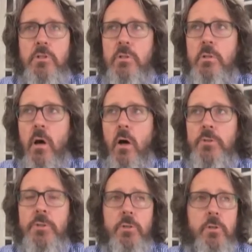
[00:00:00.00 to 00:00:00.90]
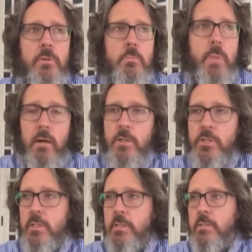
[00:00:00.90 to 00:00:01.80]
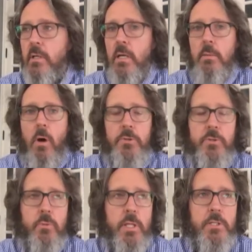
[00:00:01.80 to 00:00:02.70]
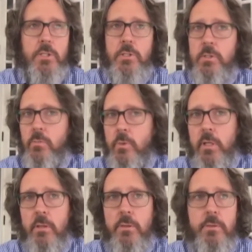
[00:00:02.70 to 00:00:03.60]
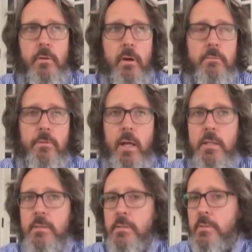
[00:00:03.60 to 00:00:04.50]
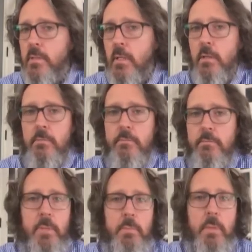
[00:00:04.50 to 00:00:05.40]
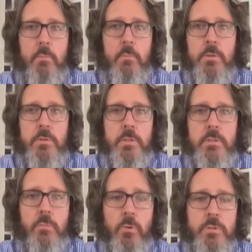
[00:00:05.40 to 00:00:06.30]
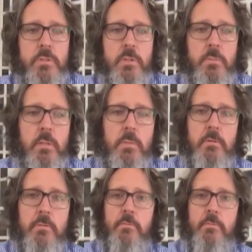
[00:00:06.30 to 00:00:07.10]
altered marriages, altered relations with friends, family members, and support system can be